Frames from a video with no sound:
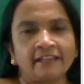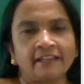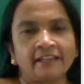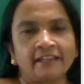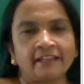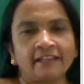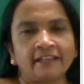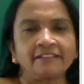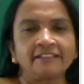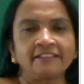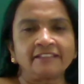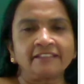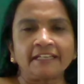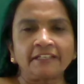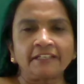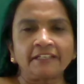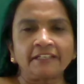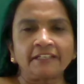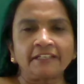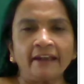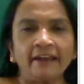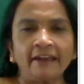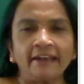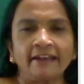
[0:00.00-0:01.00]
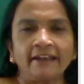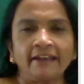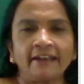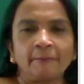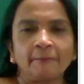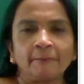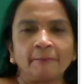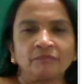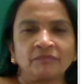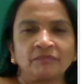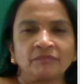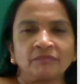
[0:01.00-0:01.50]
Here that one,
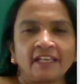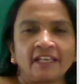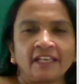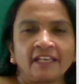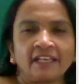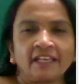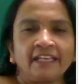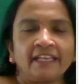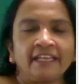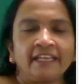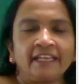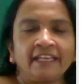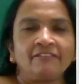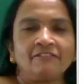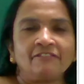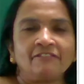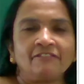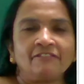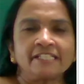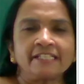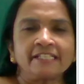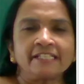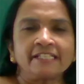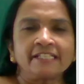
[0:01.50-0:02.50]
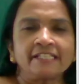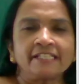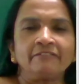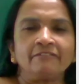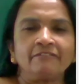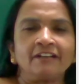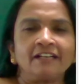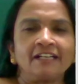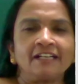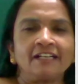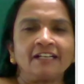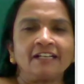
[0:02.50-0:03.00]
he visited
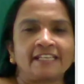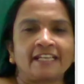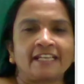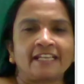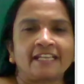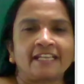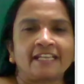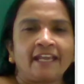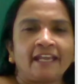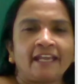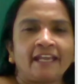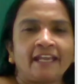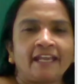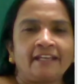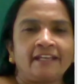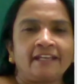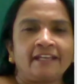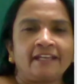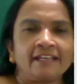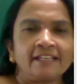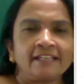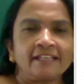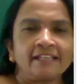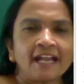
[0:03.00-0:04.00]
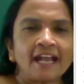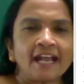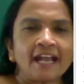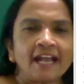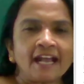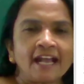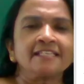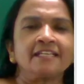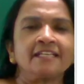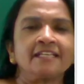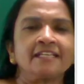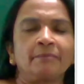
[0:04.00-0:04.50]
words in
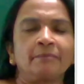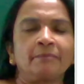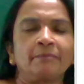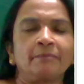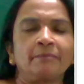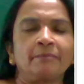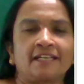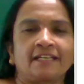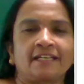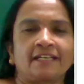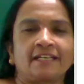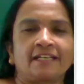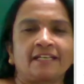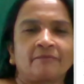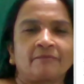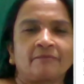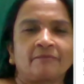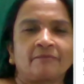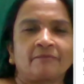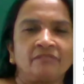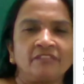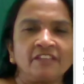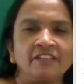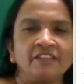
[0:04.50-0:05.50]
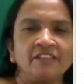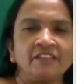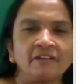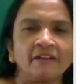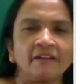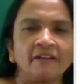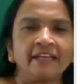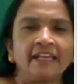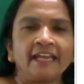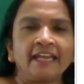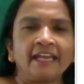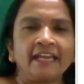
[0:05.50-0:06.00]
results in present. This one,
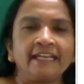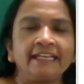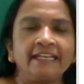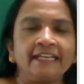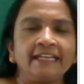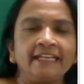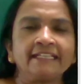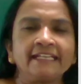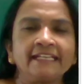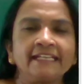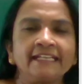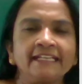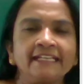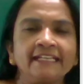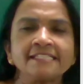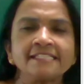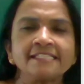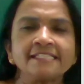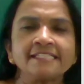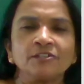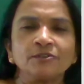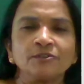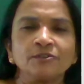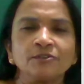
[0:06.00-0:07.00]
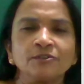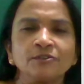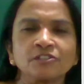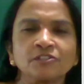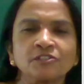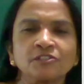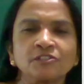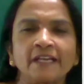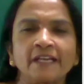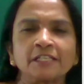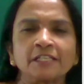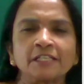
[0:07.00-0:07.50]
it is used
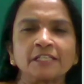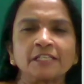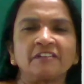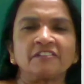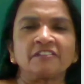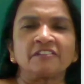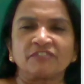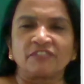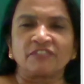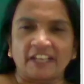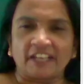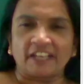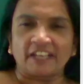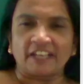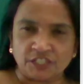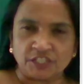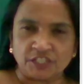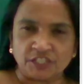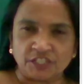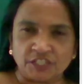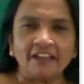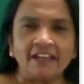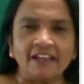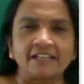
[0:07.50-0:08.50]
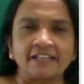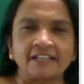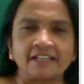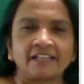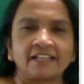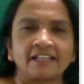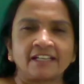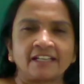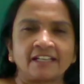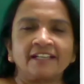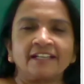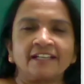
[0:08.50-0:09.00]
to express finish event.
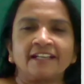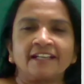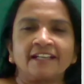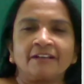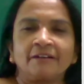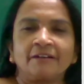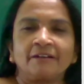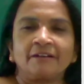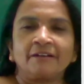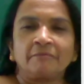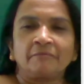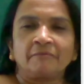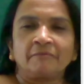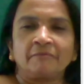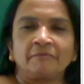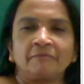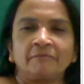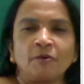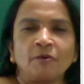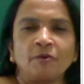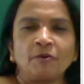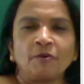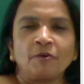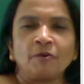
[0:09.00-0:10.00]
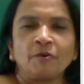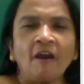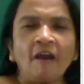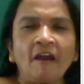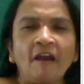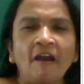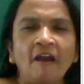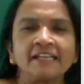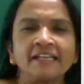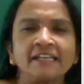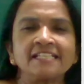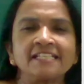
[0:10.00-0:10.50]
No
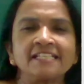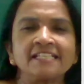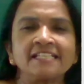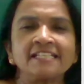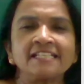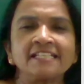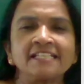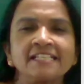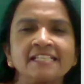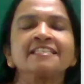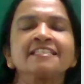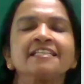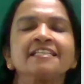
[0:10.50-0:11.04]
results